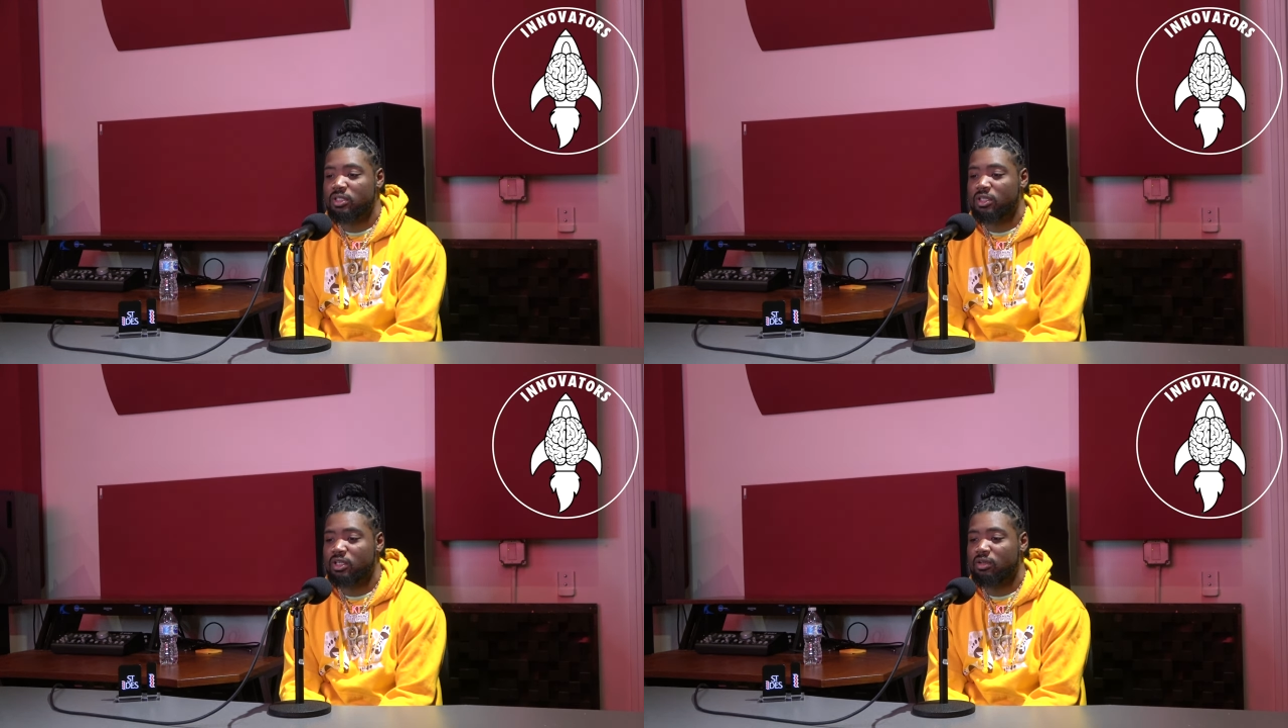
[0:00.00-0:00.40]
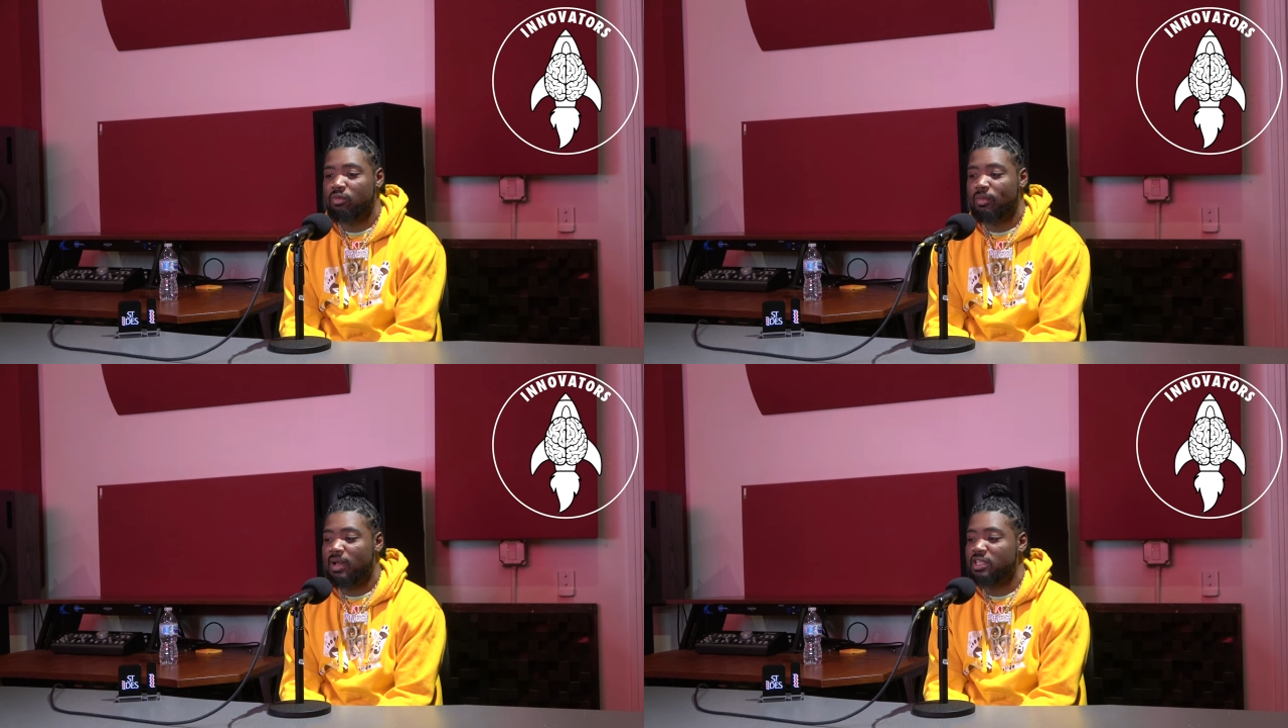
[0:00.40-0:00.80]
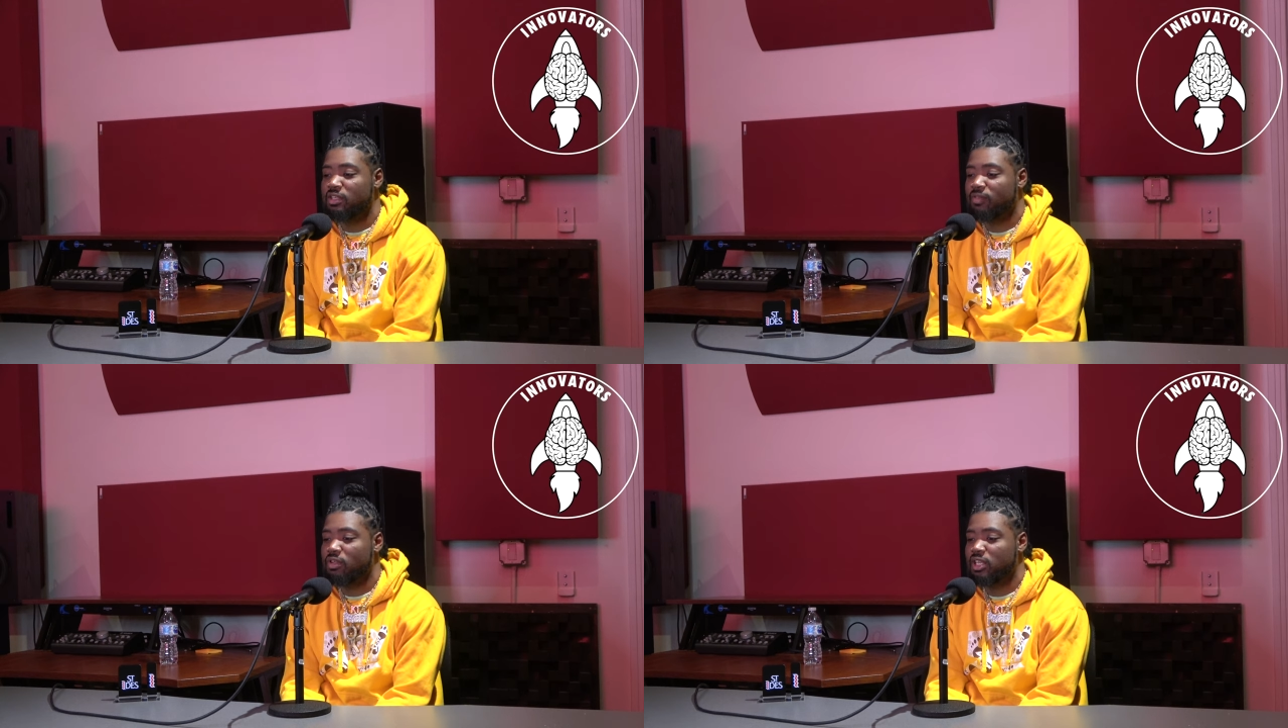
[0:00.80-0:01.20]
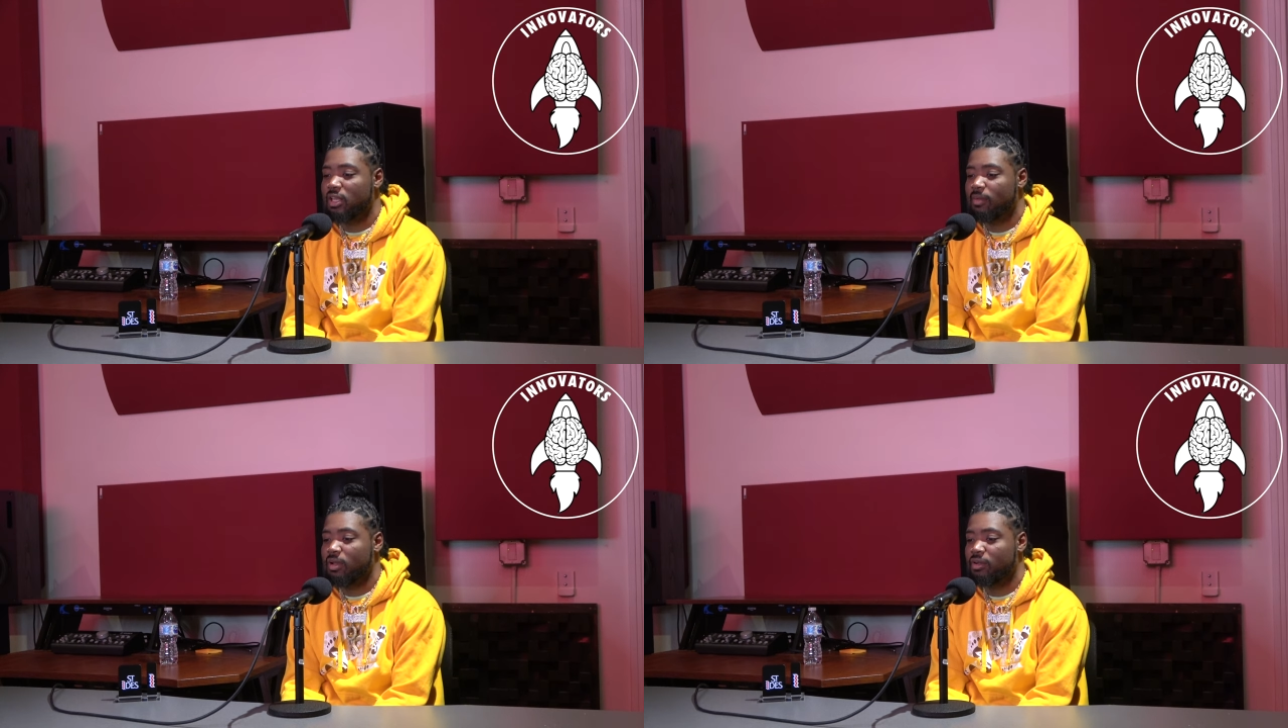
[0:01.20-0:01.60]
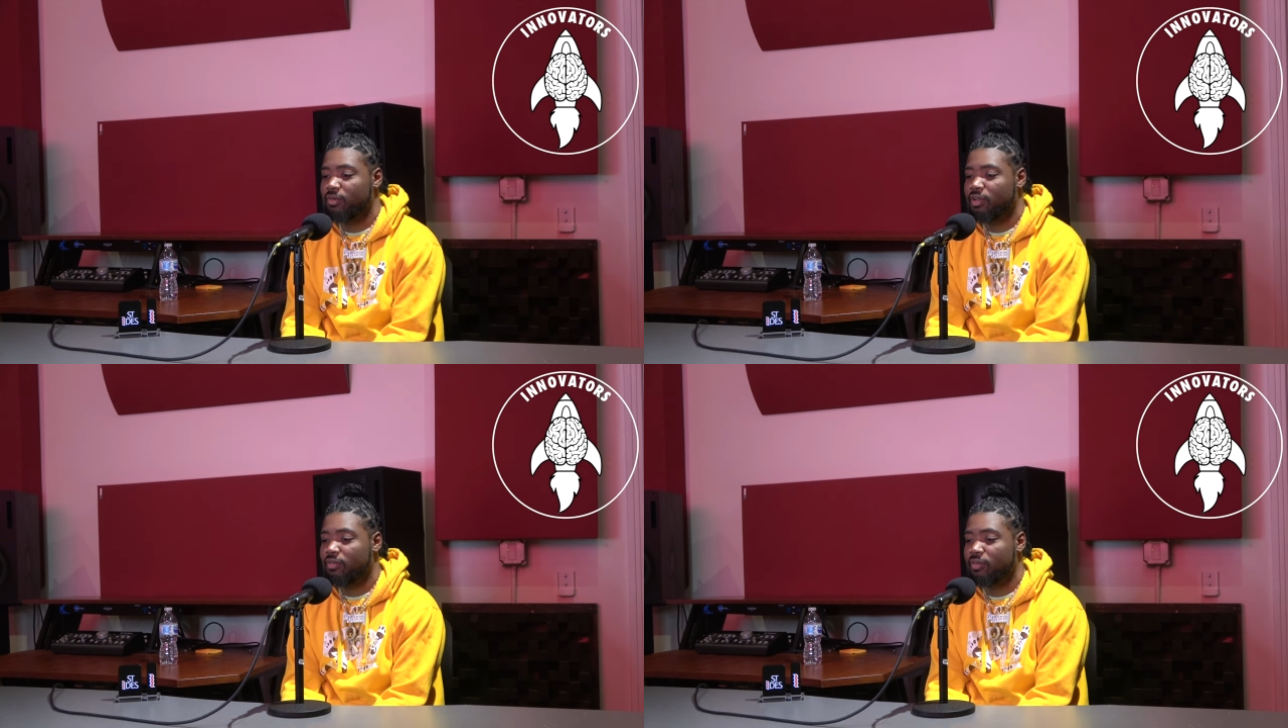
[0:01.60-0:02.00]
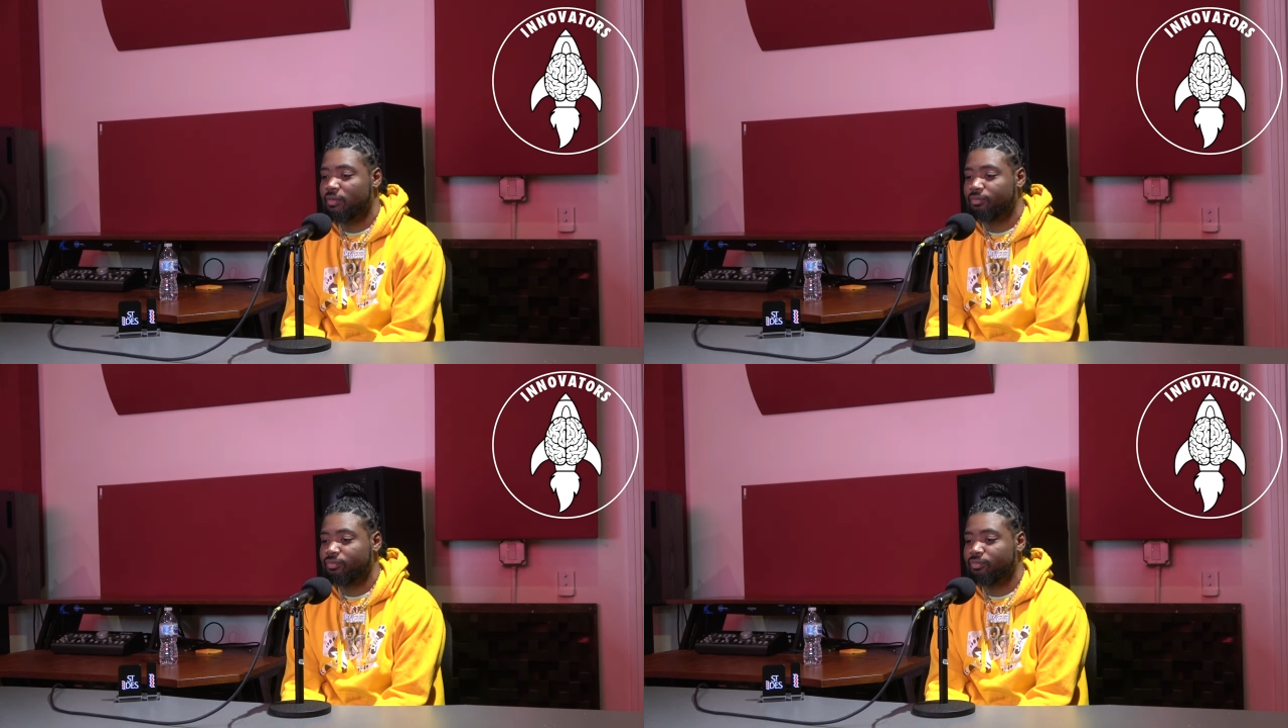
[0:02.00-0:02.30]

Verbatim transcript: Uh, when Mozzy first came out, or whatever.